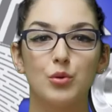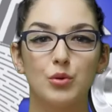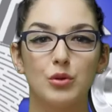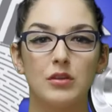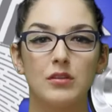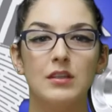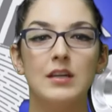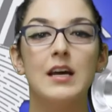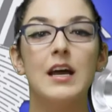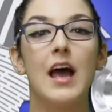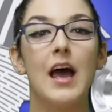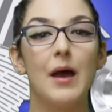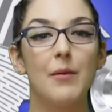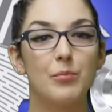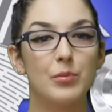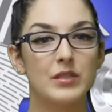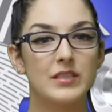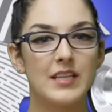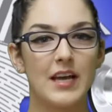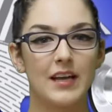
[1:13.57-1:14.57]
cool,
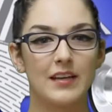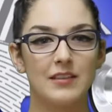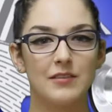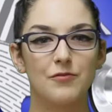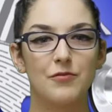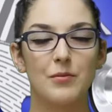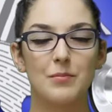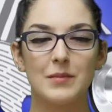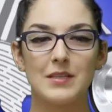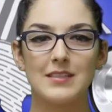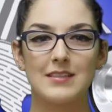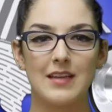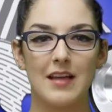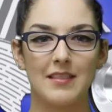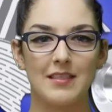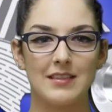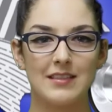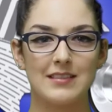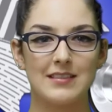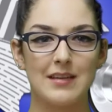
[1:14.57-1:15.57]
and protected from the
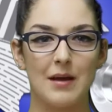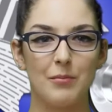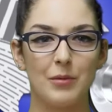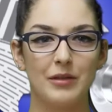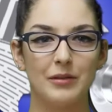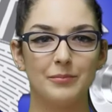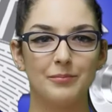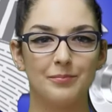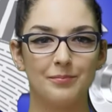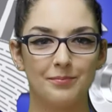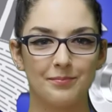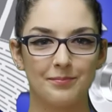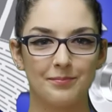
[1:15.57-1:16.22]
sun this summer.